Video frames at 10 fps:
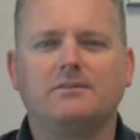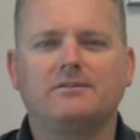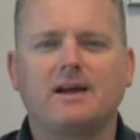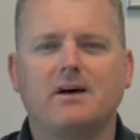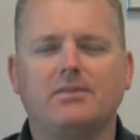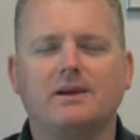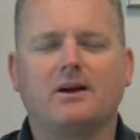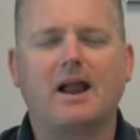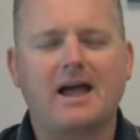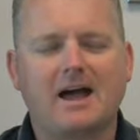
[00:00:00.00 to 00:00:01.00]
we found that
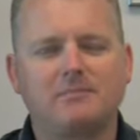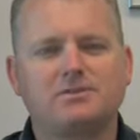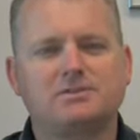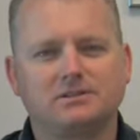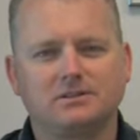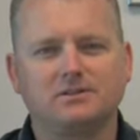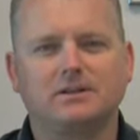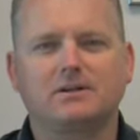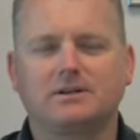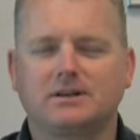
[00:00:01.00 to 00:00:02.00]
are
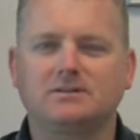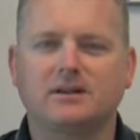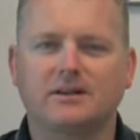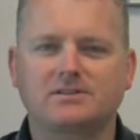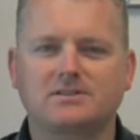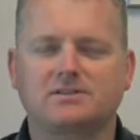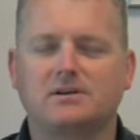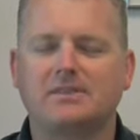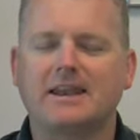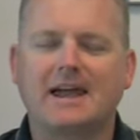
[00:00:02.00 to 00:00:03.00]
absolutely critical and
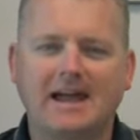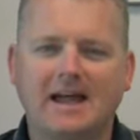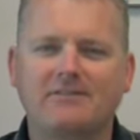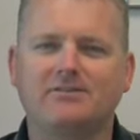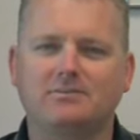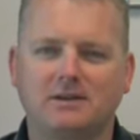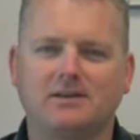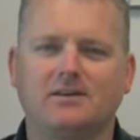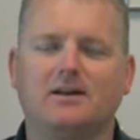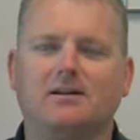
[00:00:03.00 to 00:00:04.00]
necessary, that have to
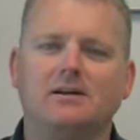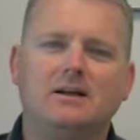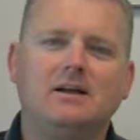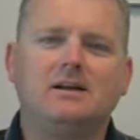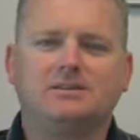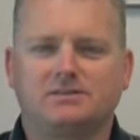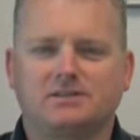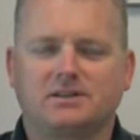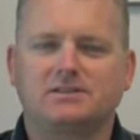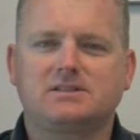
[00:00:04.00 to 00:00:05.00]
be there to
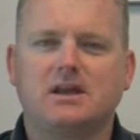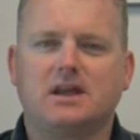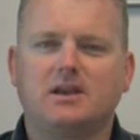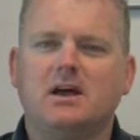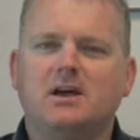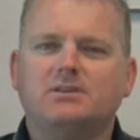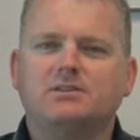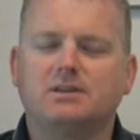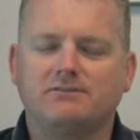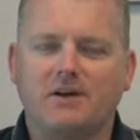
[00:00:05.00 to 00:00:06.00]
succeed,
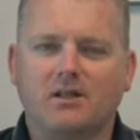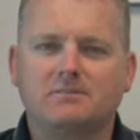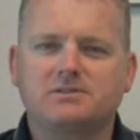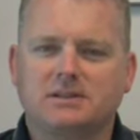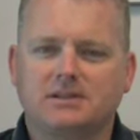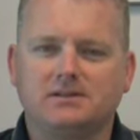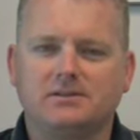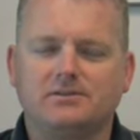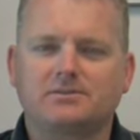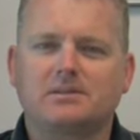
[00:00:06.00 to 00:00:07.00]
to develop
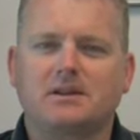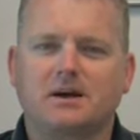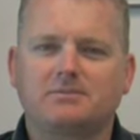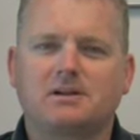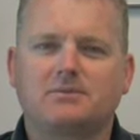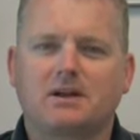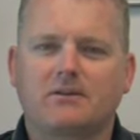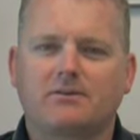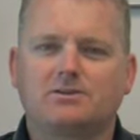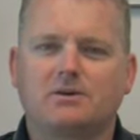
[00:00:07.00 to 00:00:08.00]
skills in upset
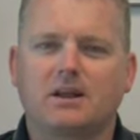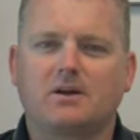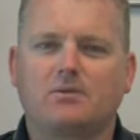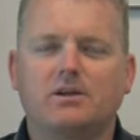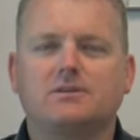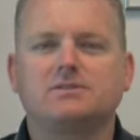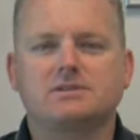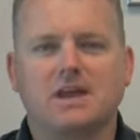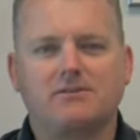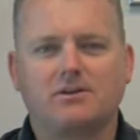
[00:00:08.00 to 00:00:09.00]
recovery training where you can
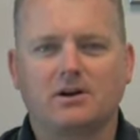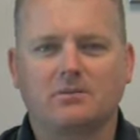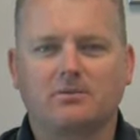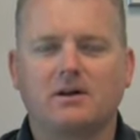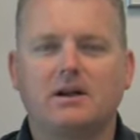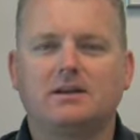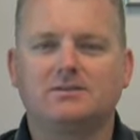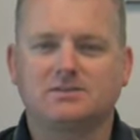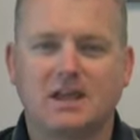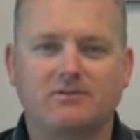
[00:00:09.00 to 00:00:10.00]
save your airplane
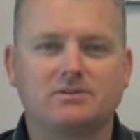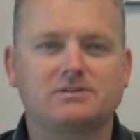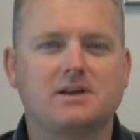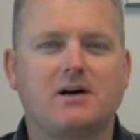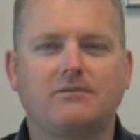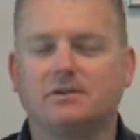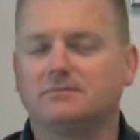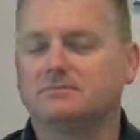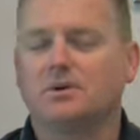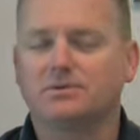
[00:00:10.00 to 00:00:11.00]
and save yourself,
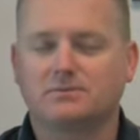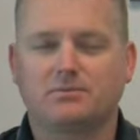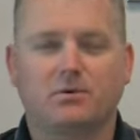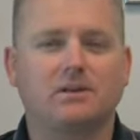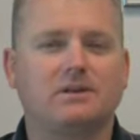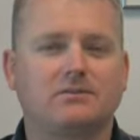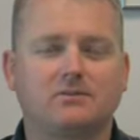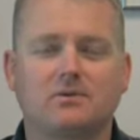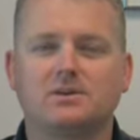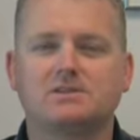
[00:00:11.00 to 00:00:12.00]
and most importantly,
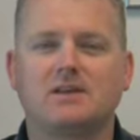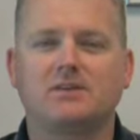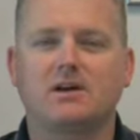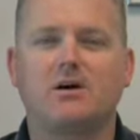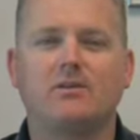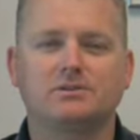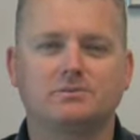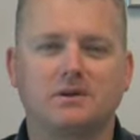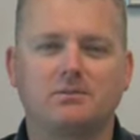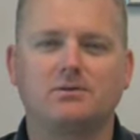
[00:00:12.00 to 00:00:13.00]
of course, saving all those
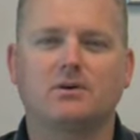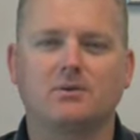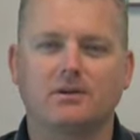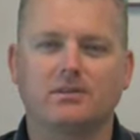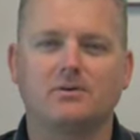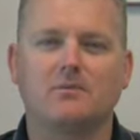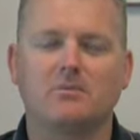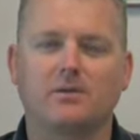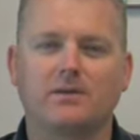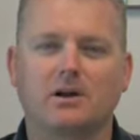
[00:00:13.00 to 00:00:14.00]
people who are with you on
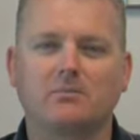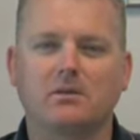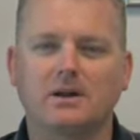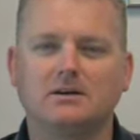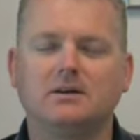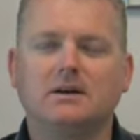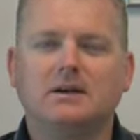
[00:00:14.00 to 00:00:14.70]
board the airplane.